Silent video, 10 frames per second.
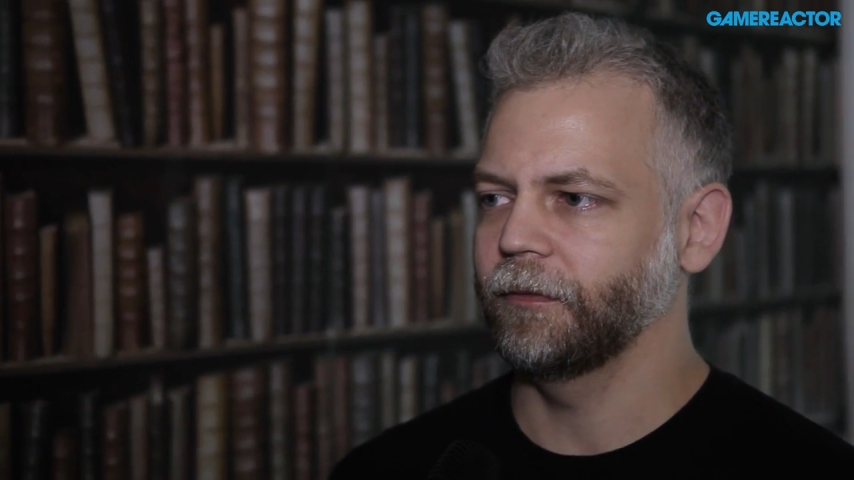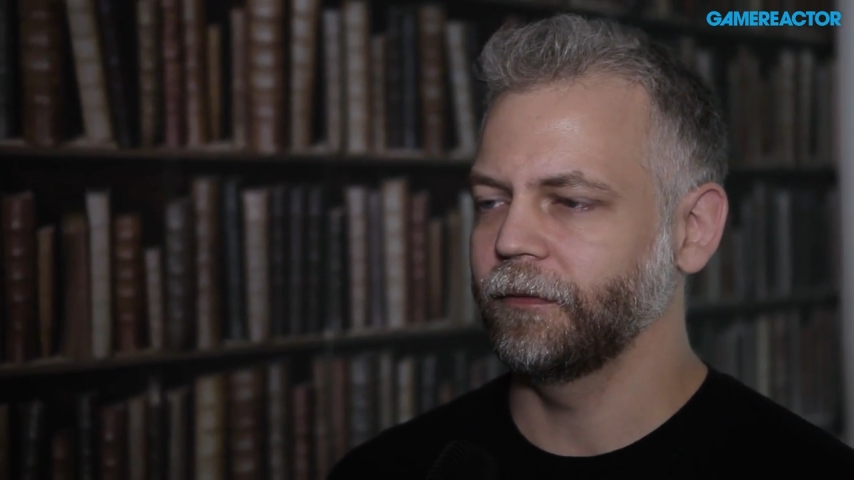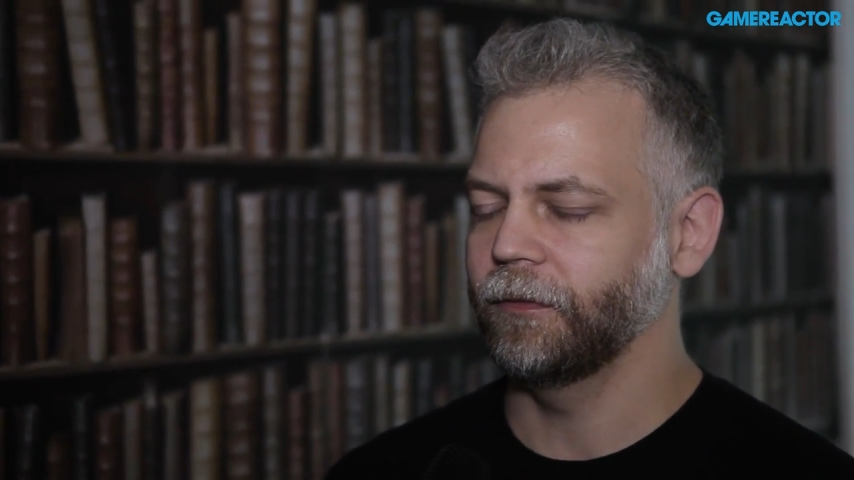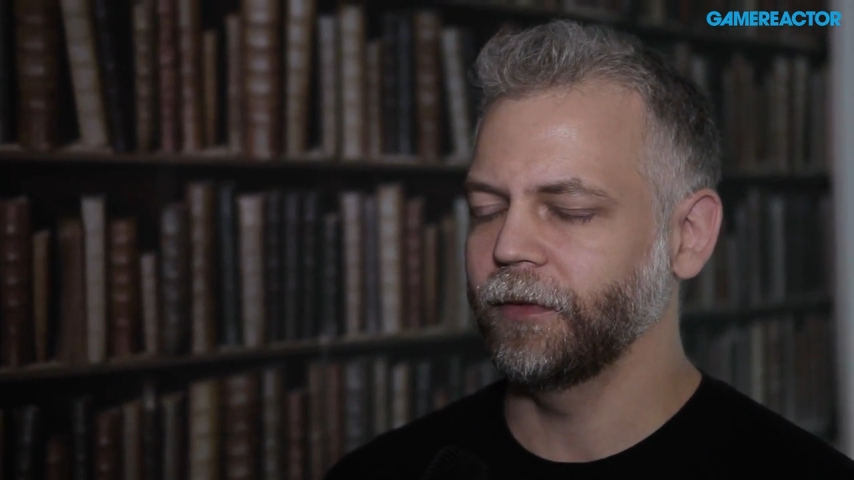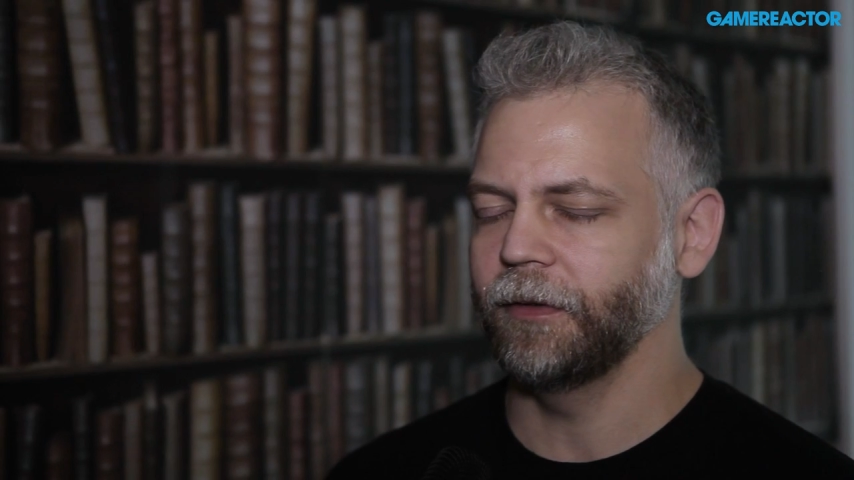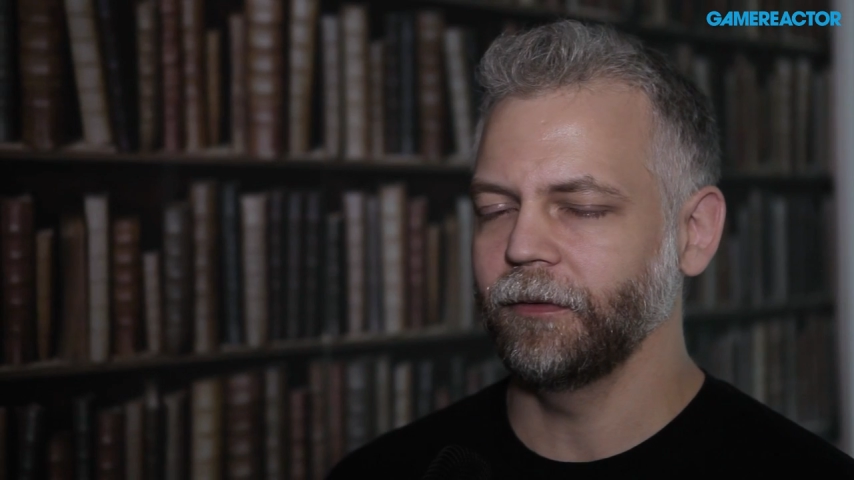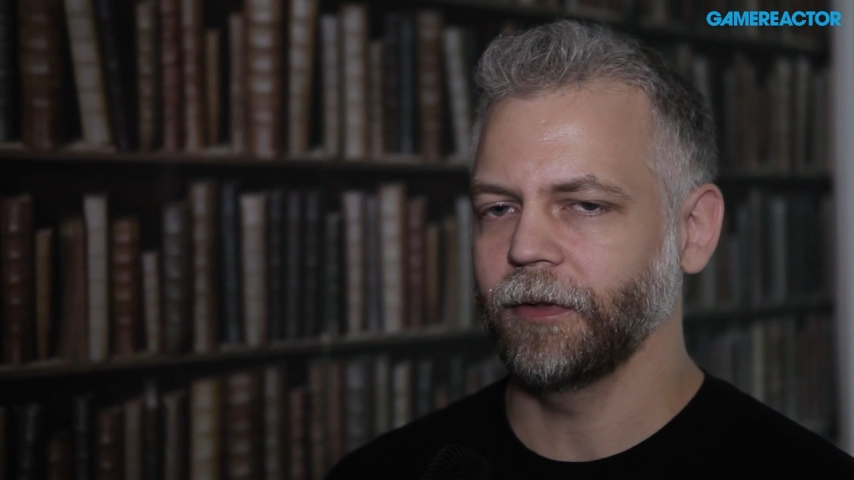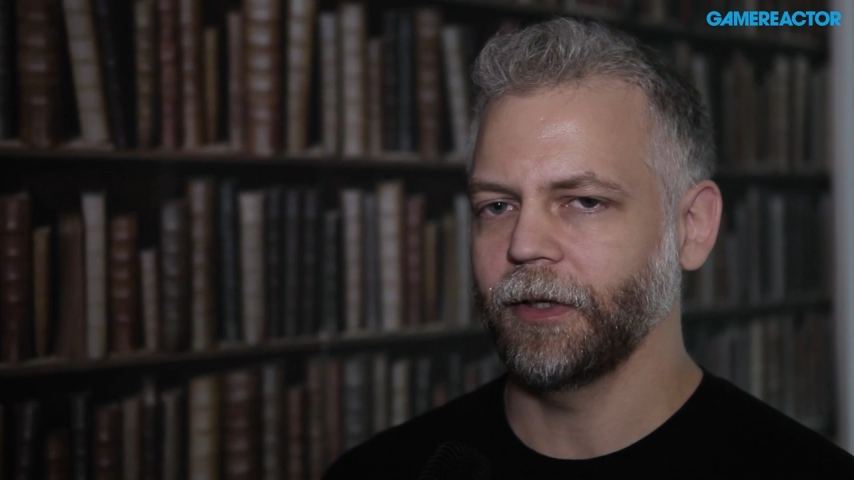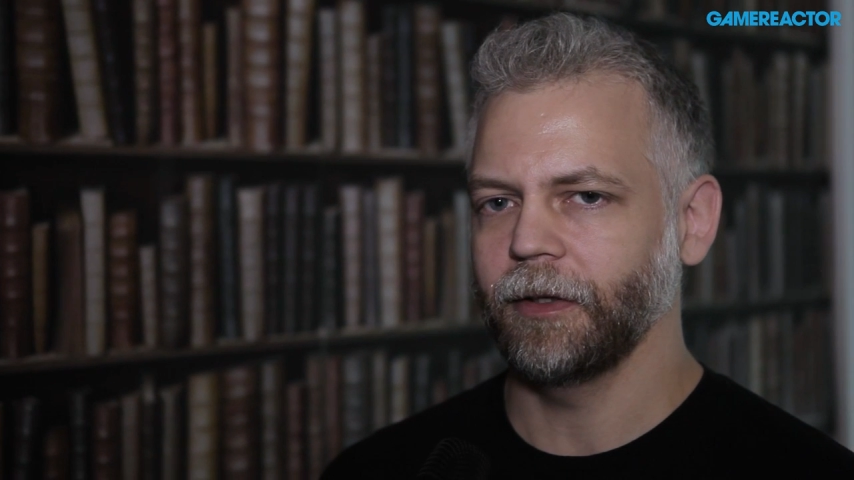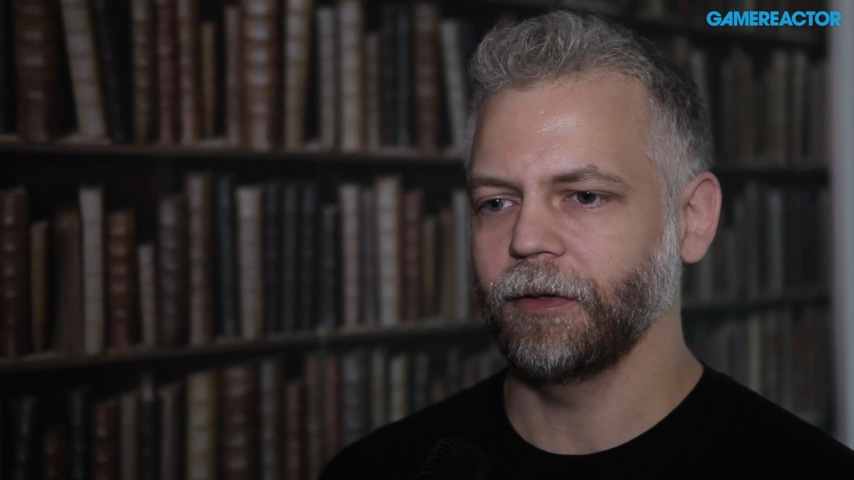redo
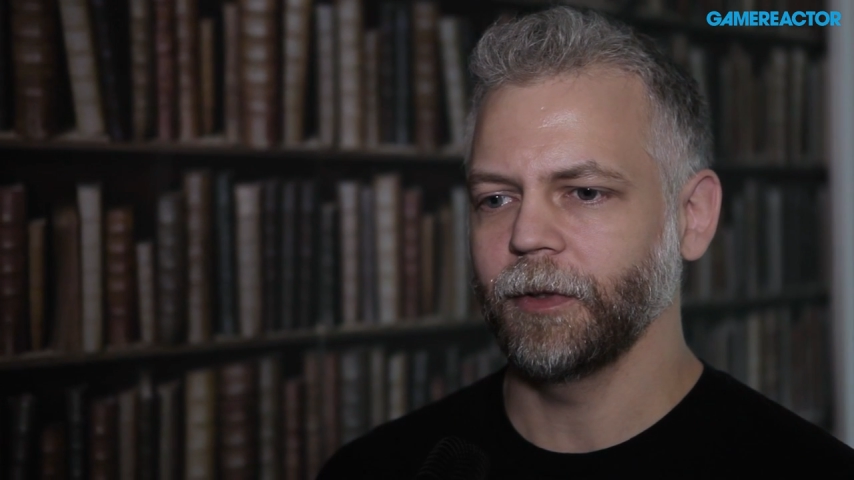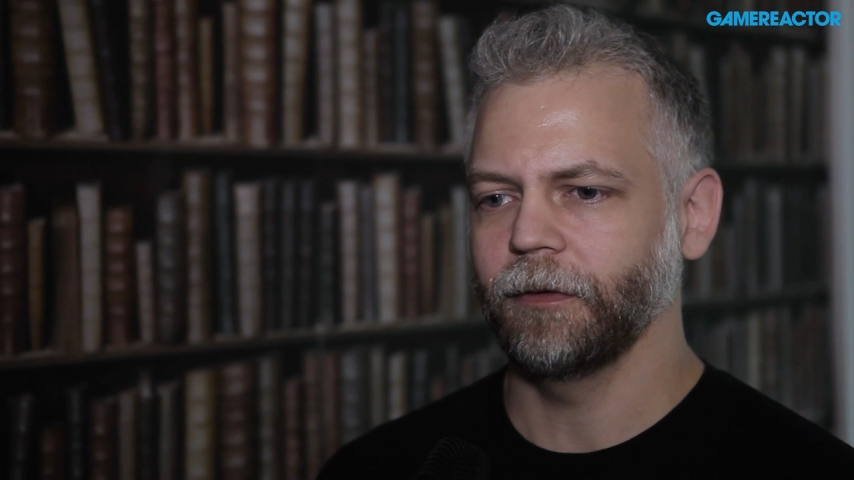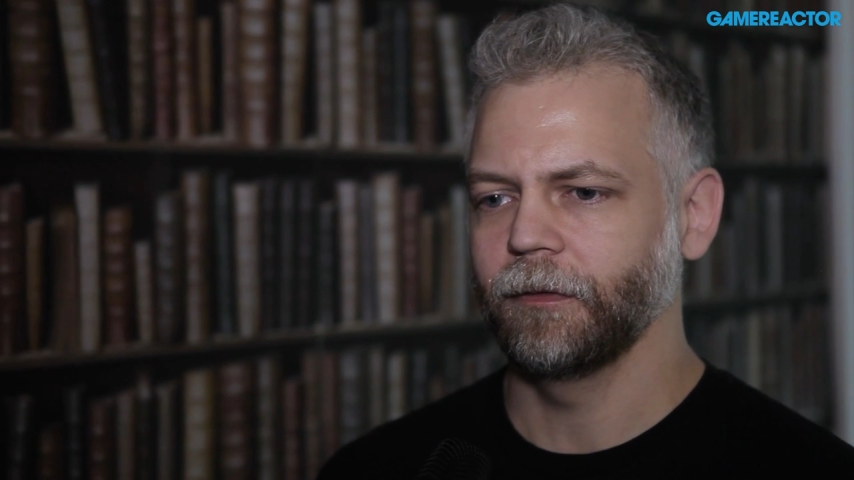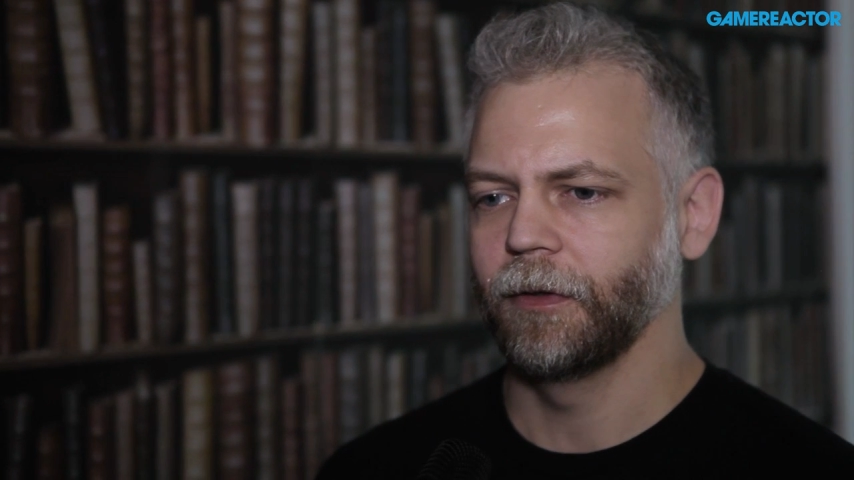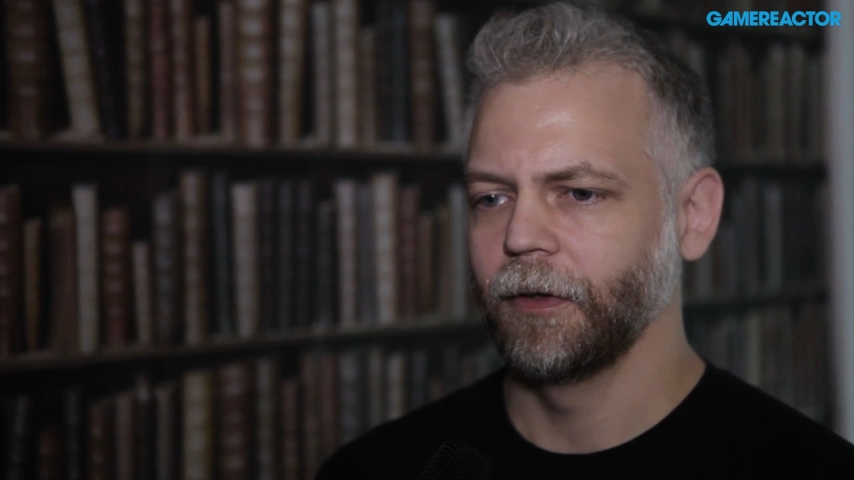that a little bit.